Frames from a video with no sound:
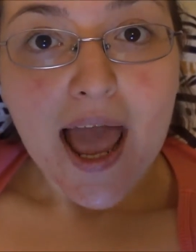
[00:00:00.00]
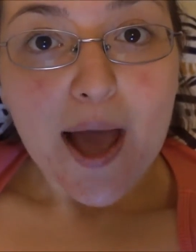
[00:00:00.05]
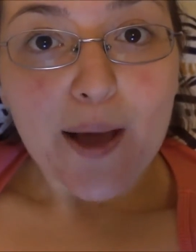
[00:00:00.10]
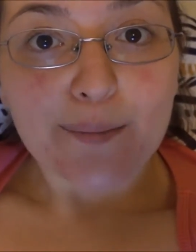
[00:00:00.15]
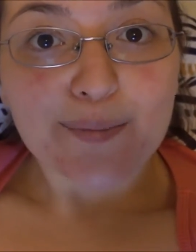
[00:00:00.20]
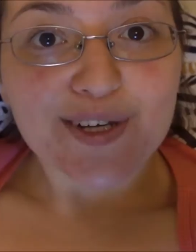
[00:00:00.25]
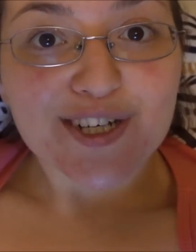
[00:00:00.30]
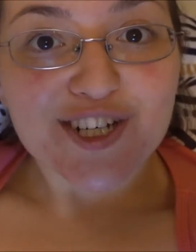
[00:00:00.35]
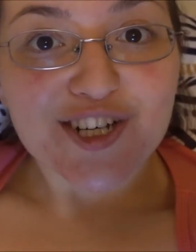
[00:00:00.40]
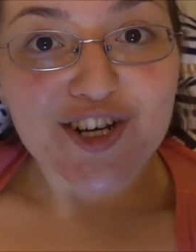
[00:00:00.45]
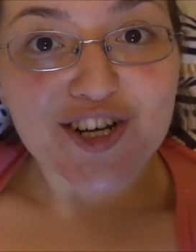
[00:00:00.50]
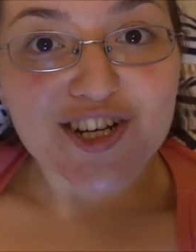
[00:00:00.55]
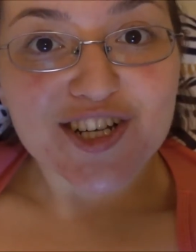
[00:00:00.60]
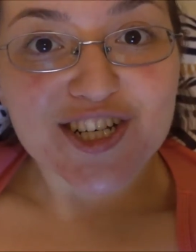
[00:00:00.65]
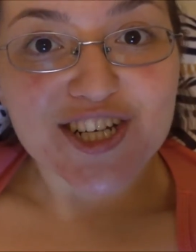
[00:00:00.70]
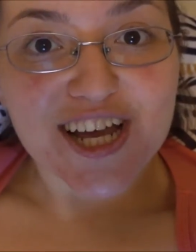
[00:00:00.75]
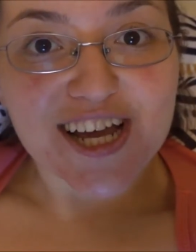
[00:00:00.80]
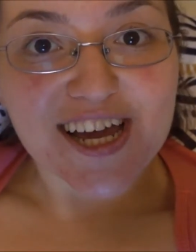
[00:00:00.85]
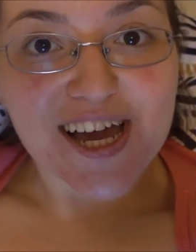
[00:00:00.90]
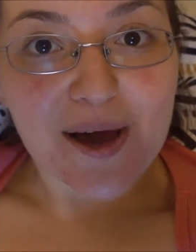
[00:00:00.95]
And be sure to
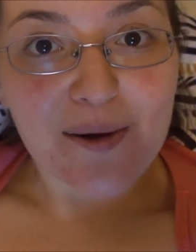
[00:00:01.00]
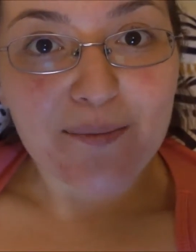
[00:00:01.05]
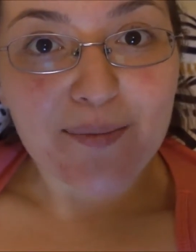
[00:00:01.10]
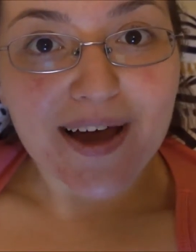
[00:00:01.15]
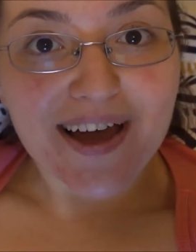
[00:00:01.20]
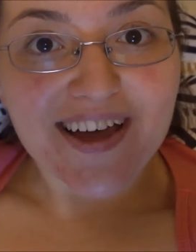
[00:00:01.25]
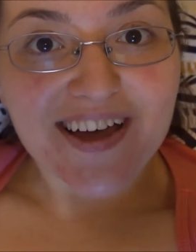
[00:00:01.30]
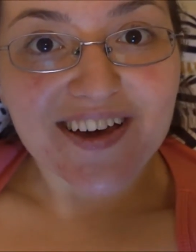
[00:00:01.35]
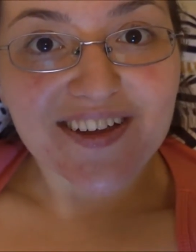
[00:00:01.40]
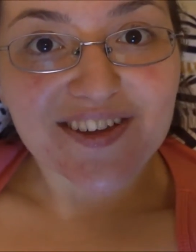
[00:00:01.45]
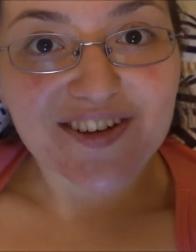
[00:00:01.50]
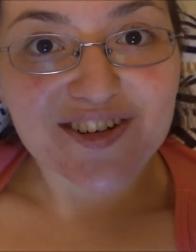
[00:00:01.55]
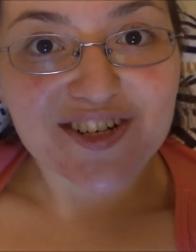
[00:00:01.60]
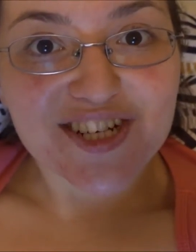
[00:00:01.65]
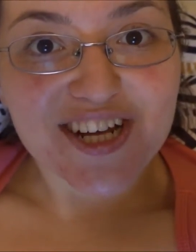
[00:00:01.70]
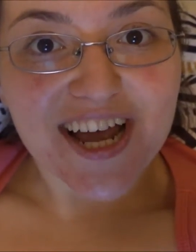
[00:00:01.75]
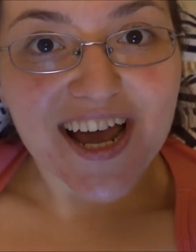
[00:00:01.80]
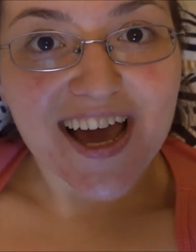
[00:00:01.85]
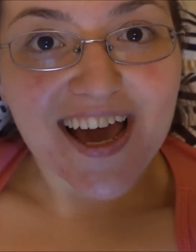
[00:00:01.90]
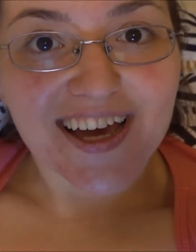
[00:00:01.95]
check out my other
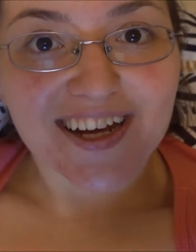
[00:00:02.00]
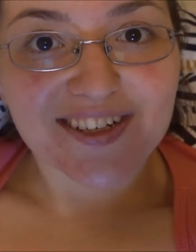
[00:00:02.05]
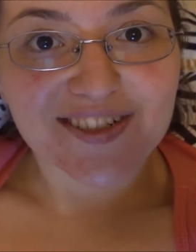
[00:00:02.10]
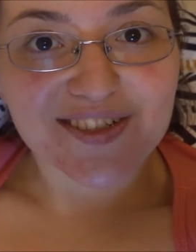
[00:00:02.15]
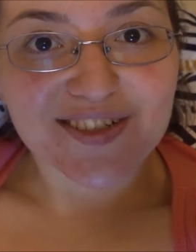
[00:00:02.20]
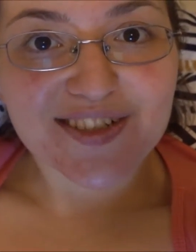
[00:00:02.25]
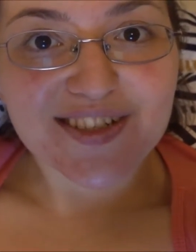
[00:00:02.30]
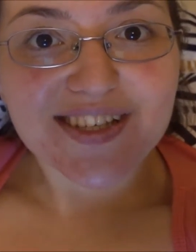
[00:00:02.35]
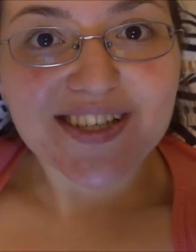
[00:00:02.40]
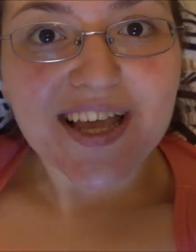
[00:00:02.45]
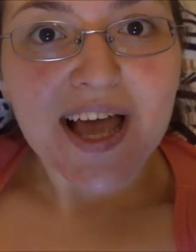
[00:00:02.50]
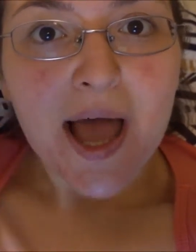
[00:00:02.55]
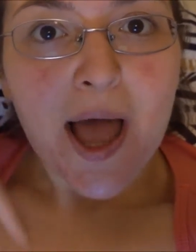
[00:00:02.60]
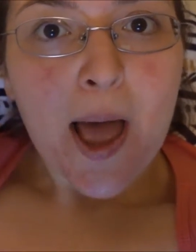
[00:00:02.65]
channels,